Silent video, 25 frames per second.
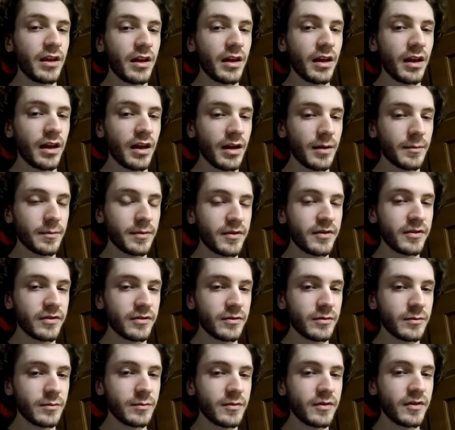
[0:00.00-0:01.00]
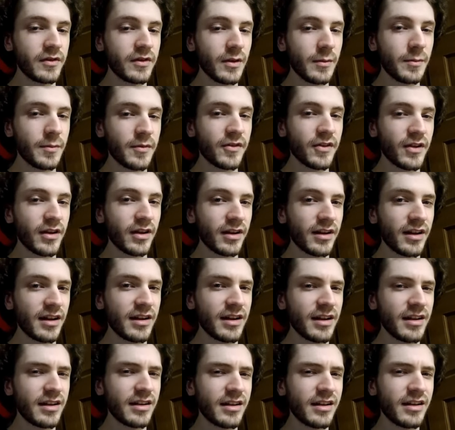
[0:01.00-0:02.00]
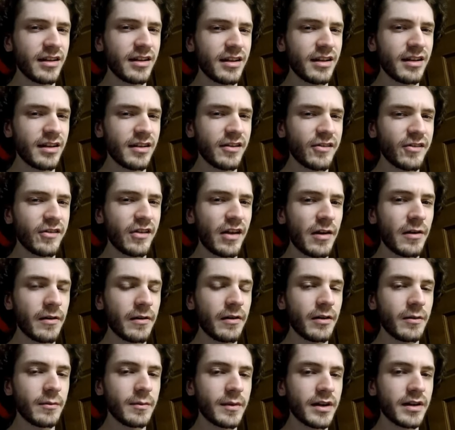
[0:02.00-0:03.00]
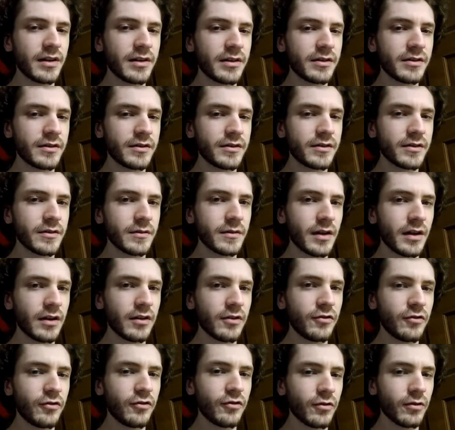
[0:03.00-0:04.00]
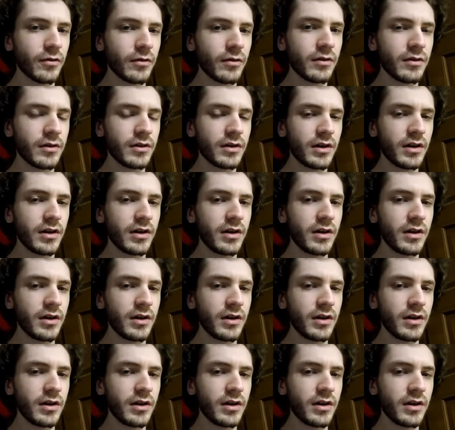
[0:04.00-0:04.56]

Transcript: amplitude dips can get in stereo mix, I'm not sure.